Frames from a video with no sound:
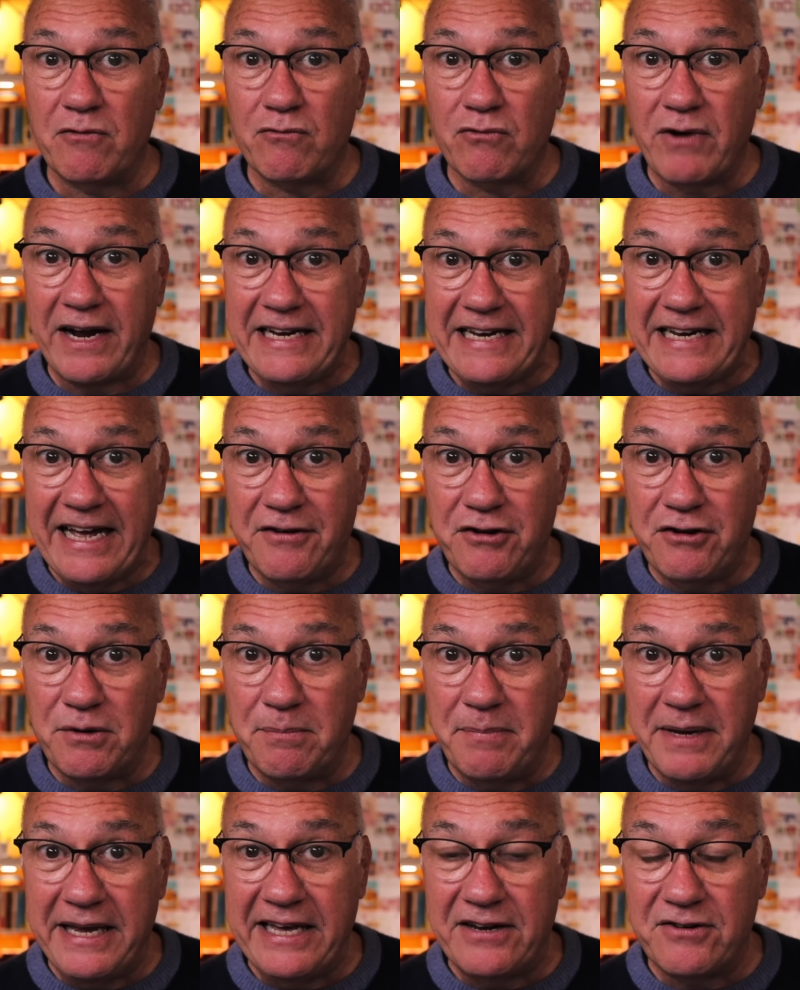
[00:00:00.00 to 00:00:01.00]
right now, your
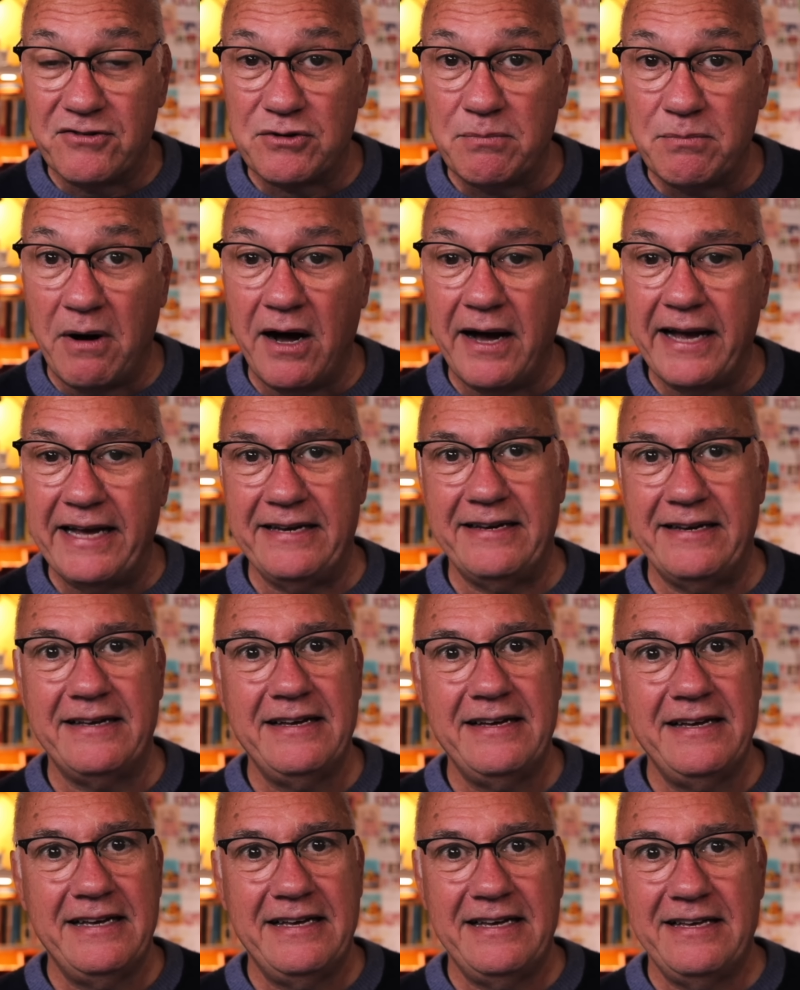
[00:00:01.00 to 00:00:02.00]
beginner's mind
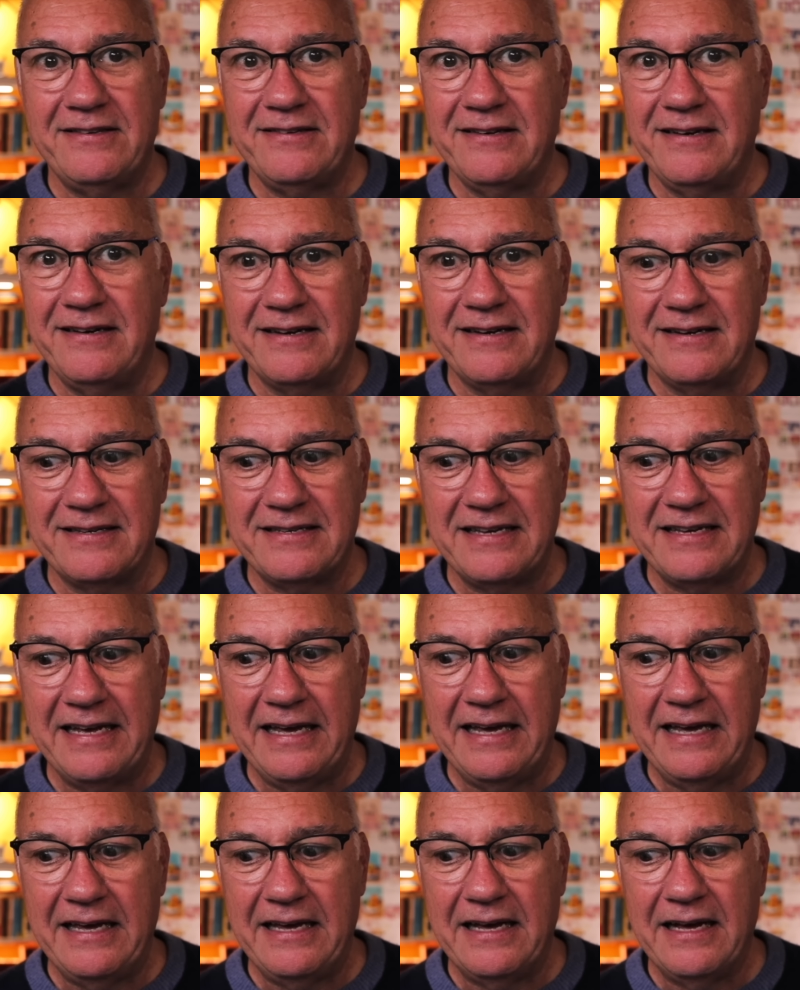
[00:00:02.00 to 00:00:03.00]
is going to
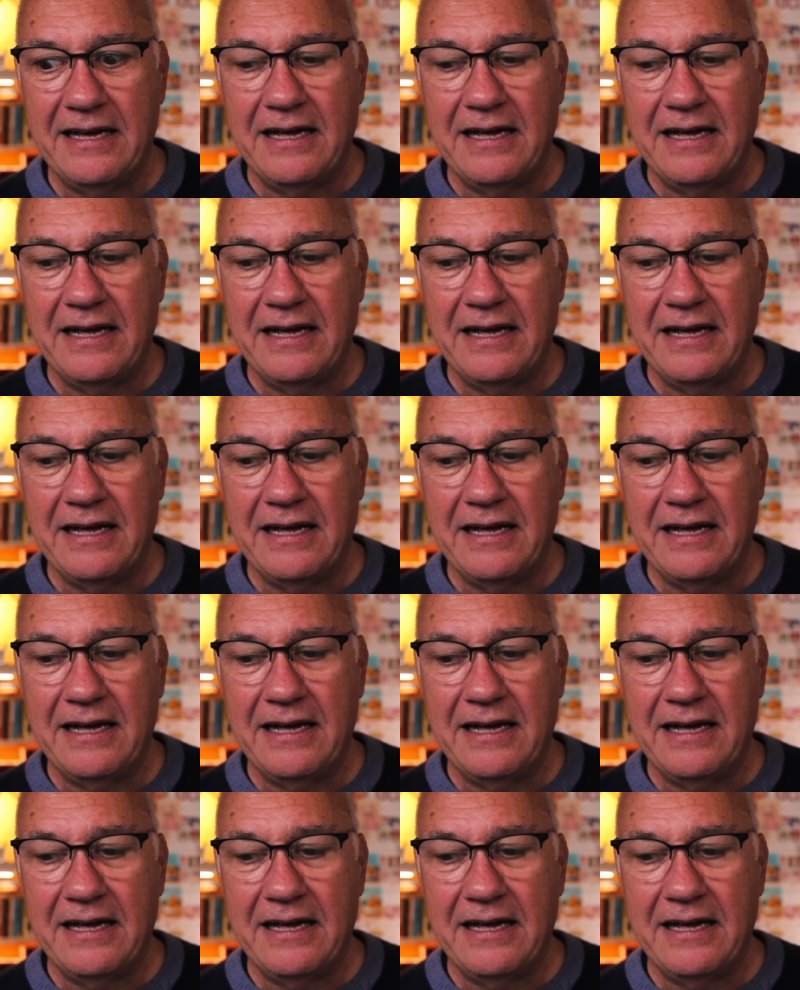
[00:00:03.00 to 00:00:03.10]
say,